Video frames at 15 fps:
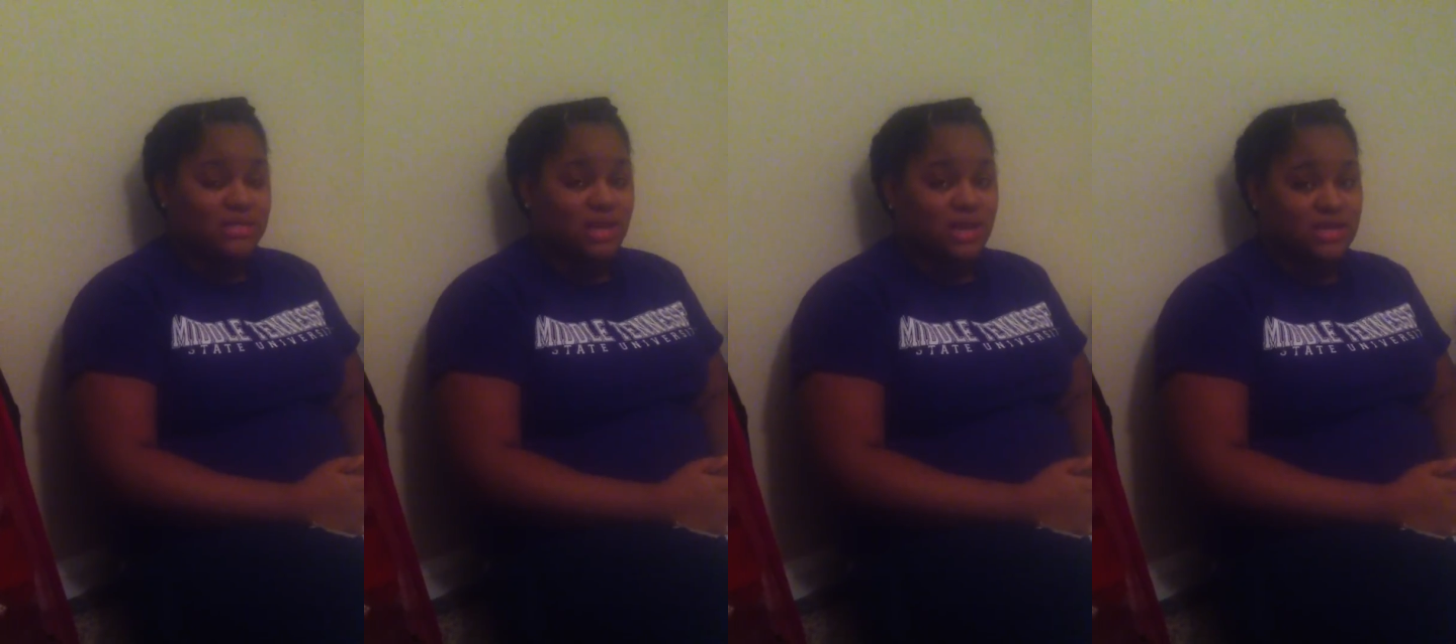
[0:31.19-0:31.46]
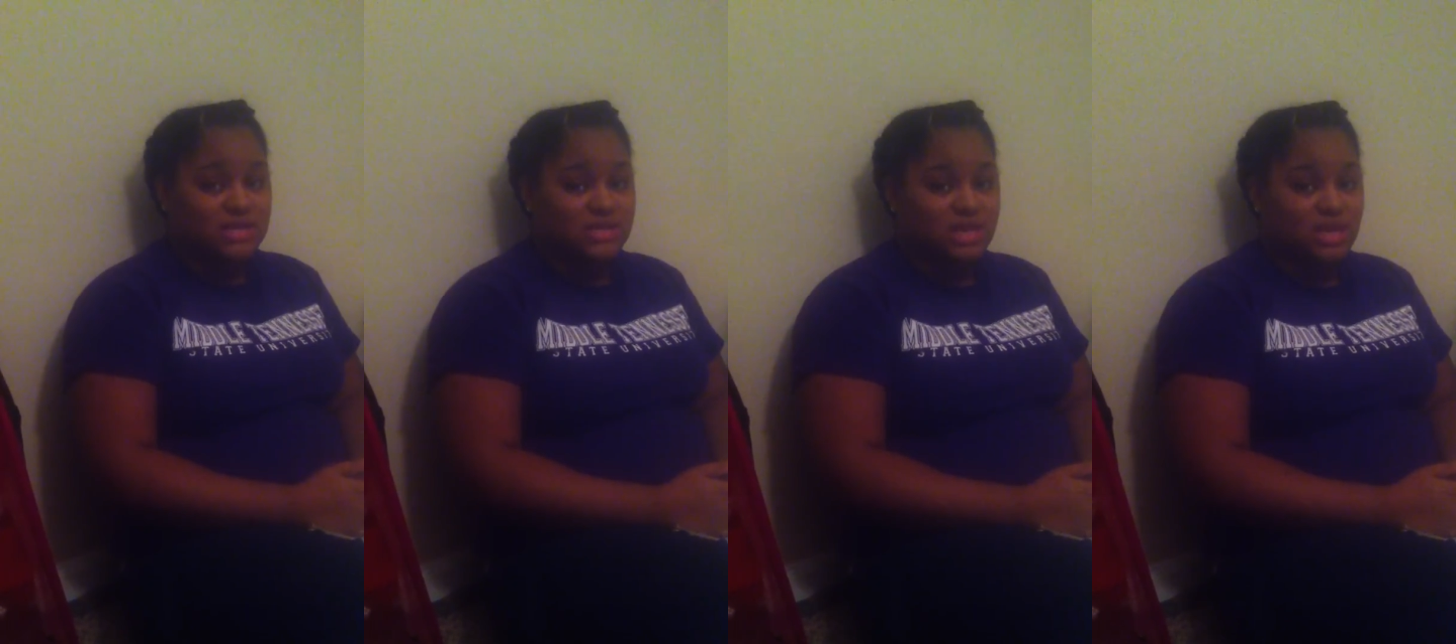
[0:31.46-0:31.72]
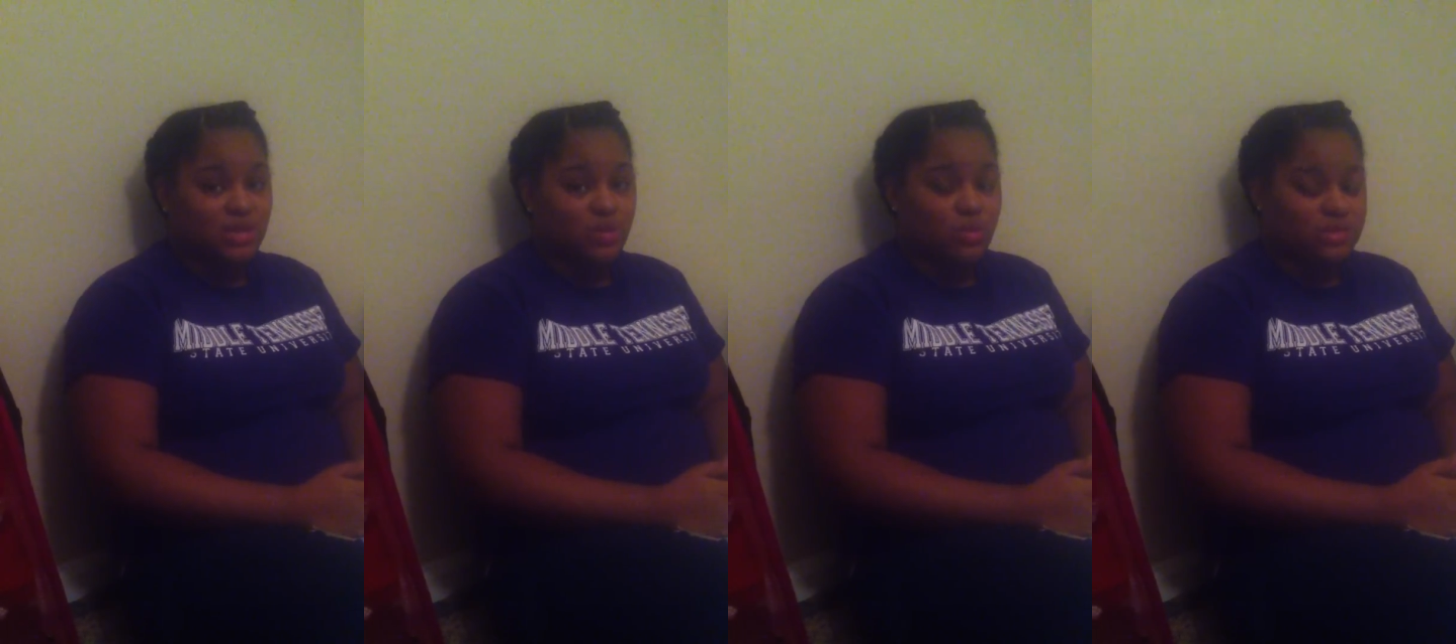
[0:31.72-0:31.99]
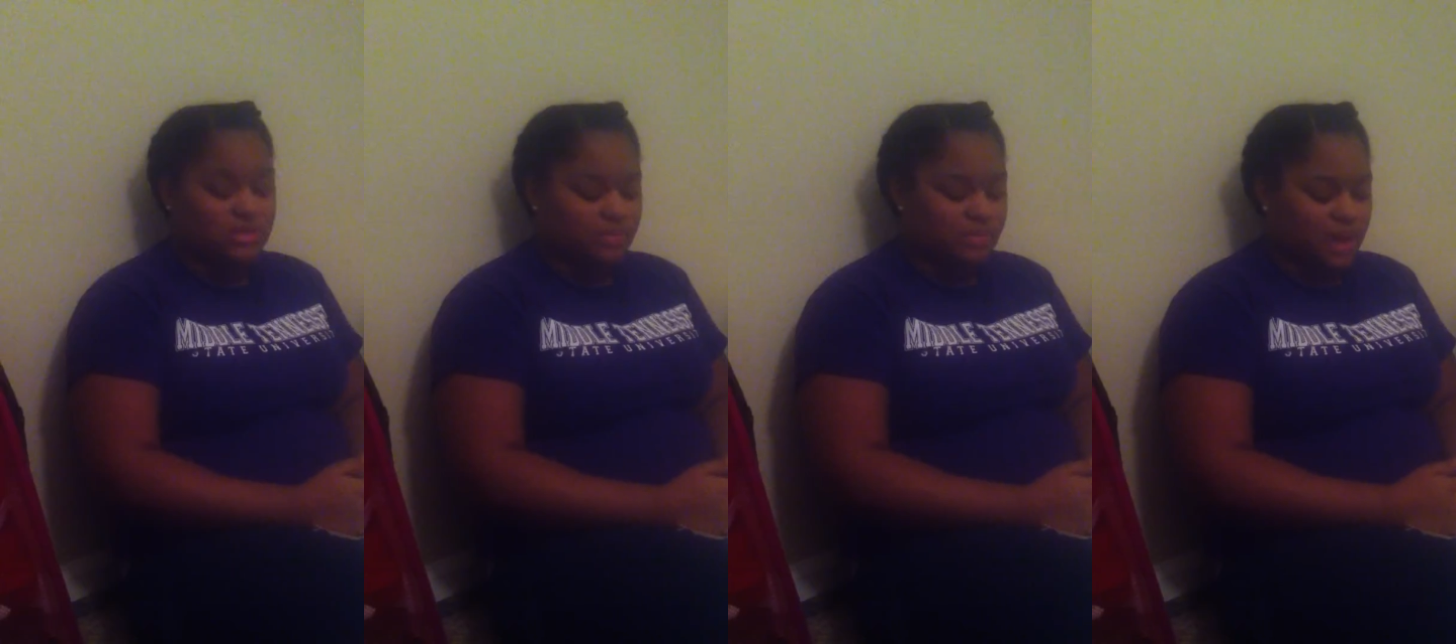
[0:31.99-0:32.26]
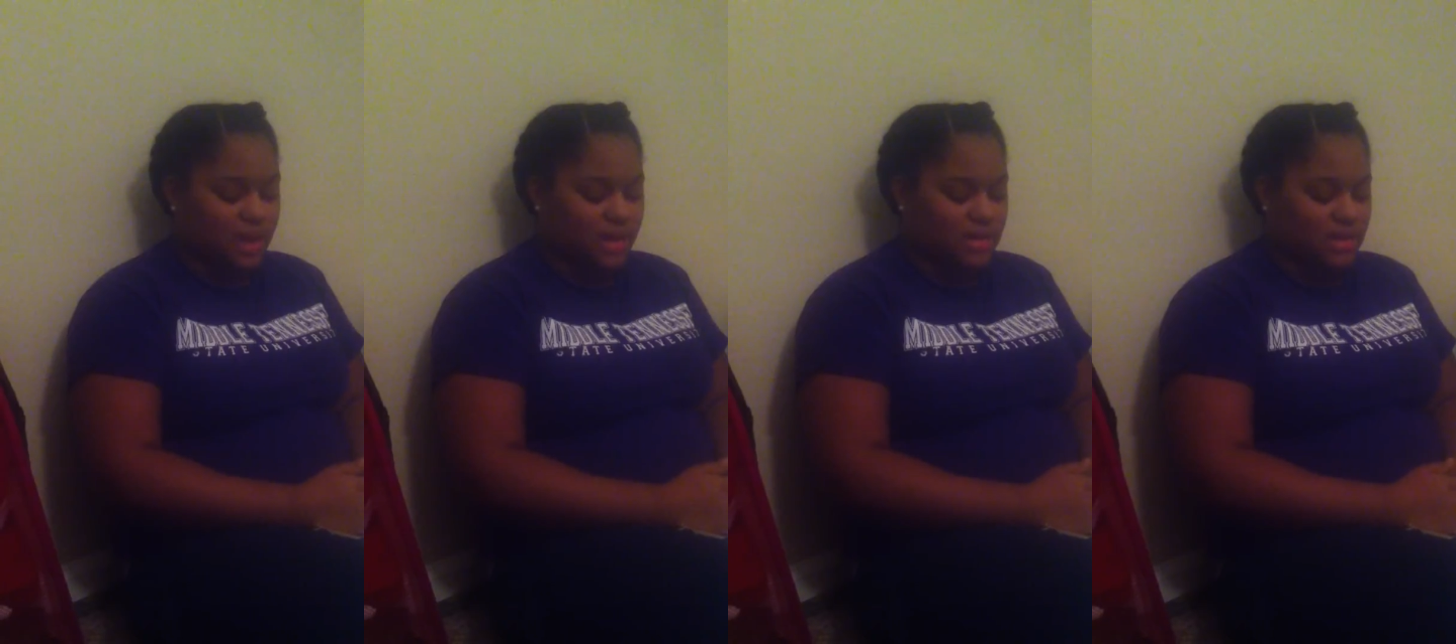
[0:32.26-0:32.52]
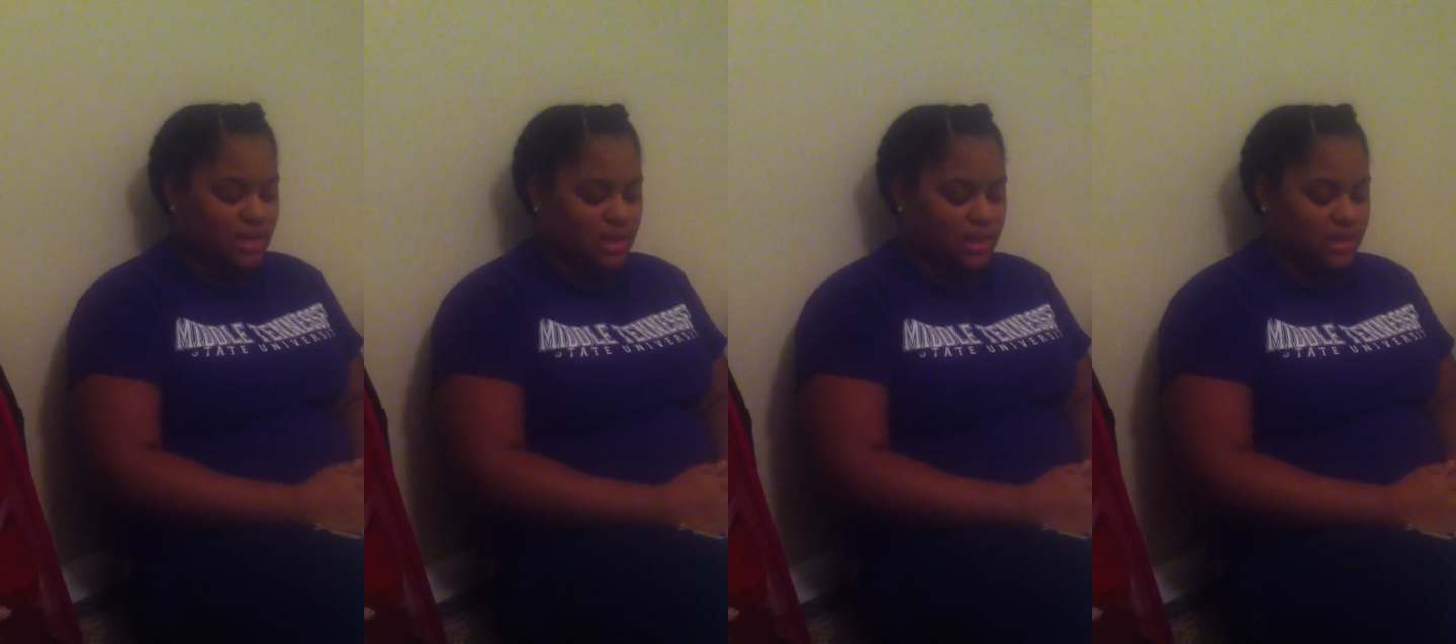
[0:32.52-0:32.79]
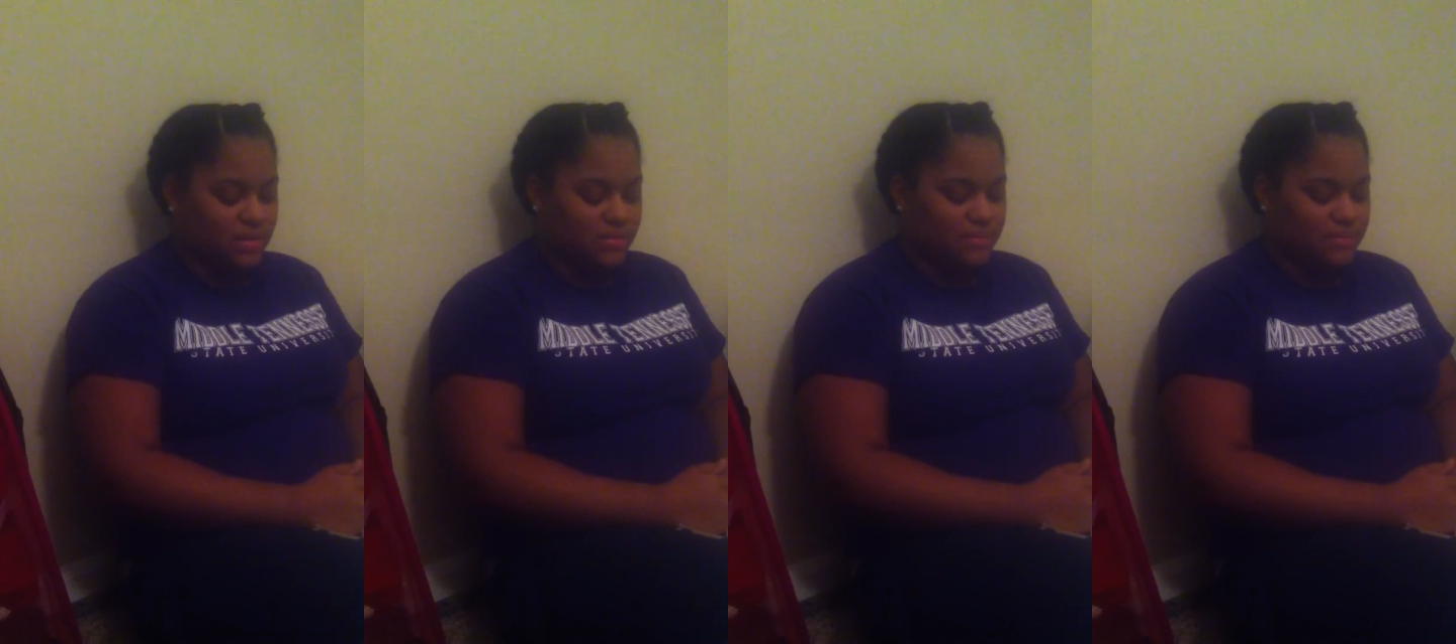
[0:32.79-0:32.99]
size 10 was a bad thing.